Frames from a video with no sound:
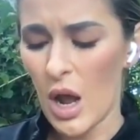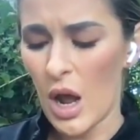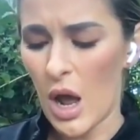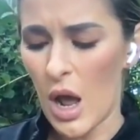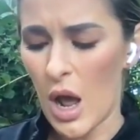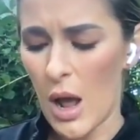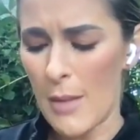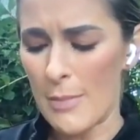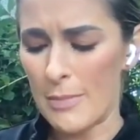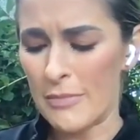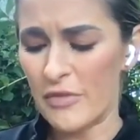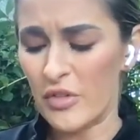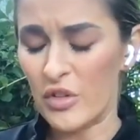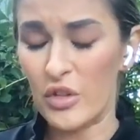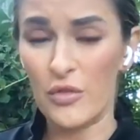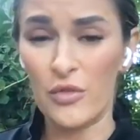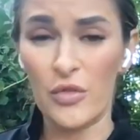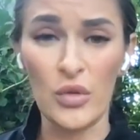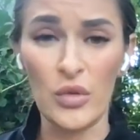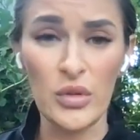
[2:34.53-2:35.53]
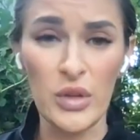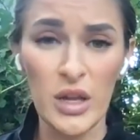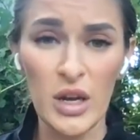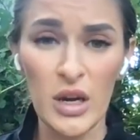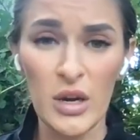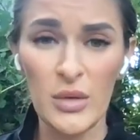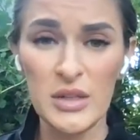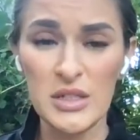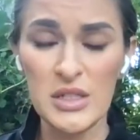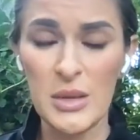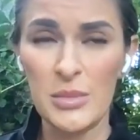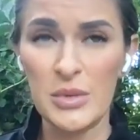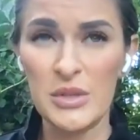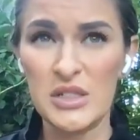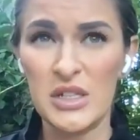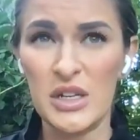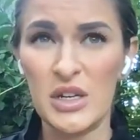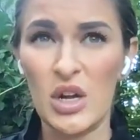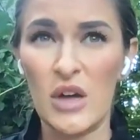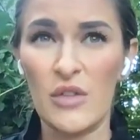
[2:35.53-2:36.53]
um, for the full year with
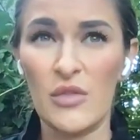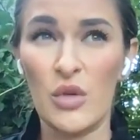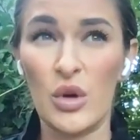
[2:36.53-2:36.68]
10% off,